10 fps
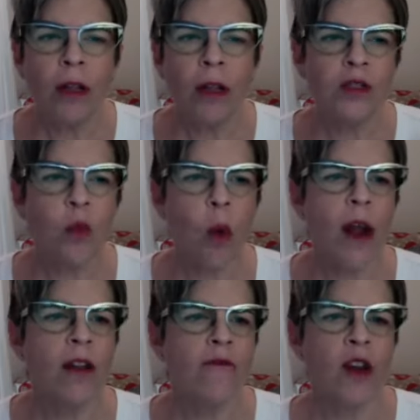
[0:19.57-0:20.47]
It's
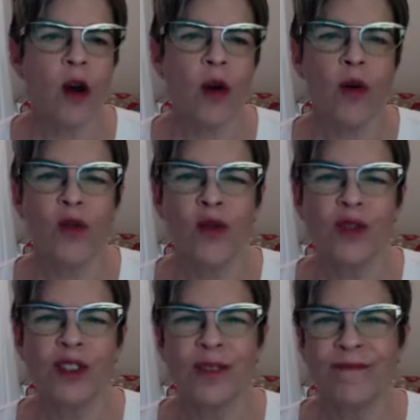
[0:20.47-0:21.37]
one of
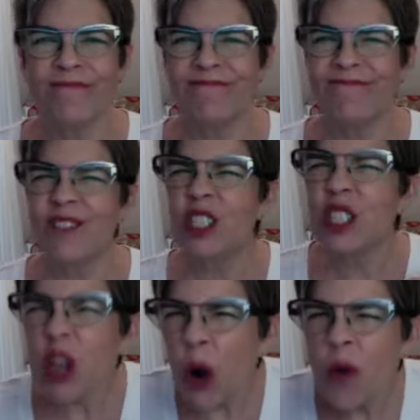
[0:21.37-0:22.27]
those
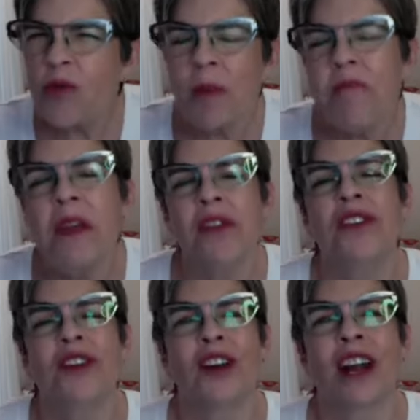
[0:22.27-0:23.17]
so
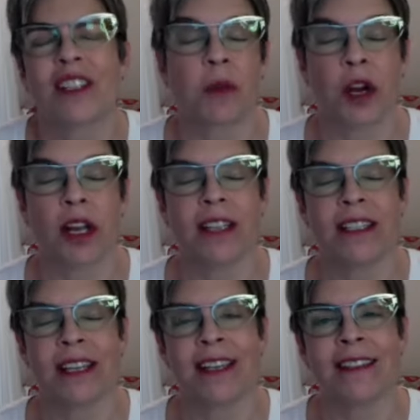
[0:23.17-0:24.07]
familiar
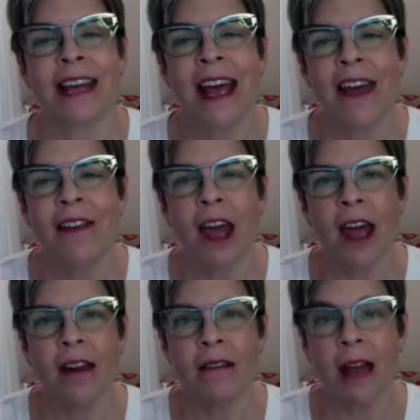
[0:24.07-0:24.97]
experiences
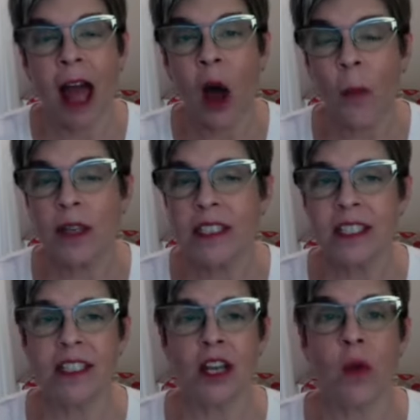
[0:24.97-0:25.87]
that help us to
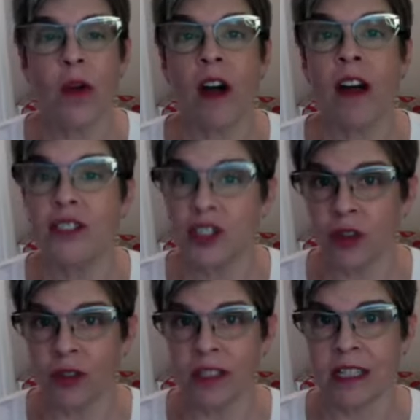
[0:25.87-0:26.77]
deal with
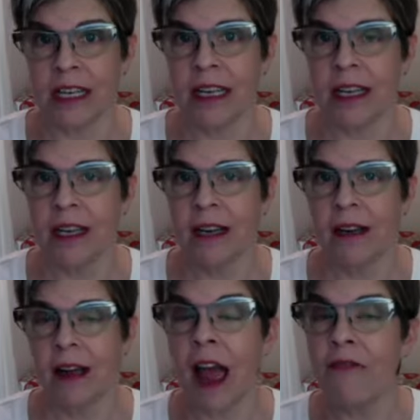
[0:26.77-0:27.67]
uncertainty
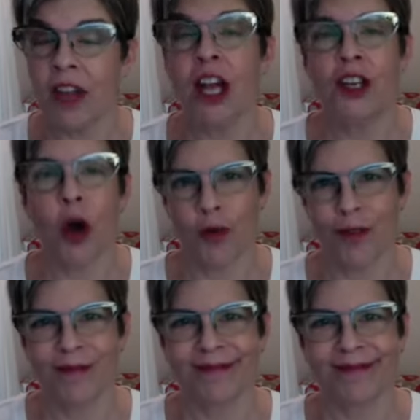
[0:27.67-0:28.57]
and the unknown.
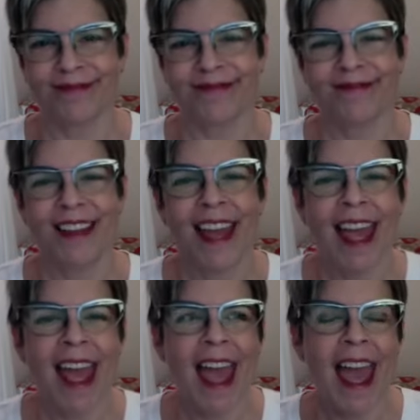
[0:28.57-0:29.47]

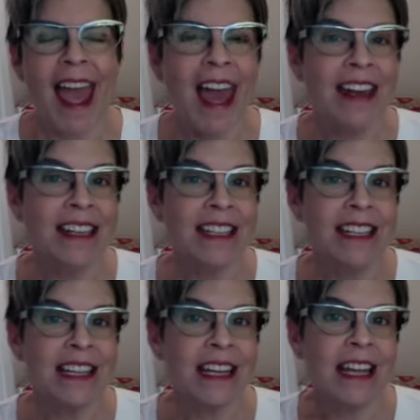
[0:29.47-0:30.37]
And
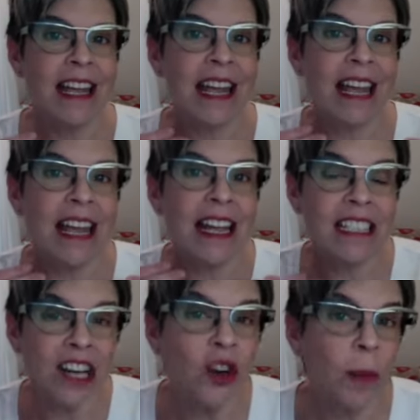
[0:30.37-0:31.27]
it's
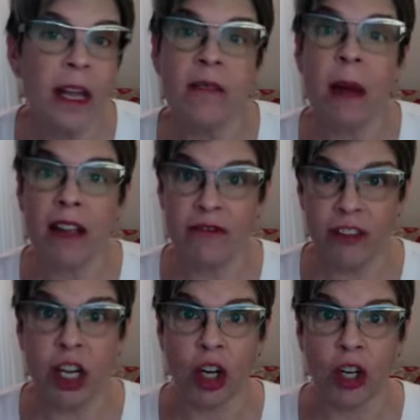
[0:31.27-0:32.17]
underpinned by
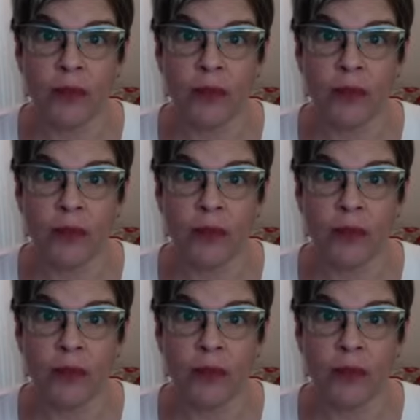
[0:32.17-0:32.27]
fear.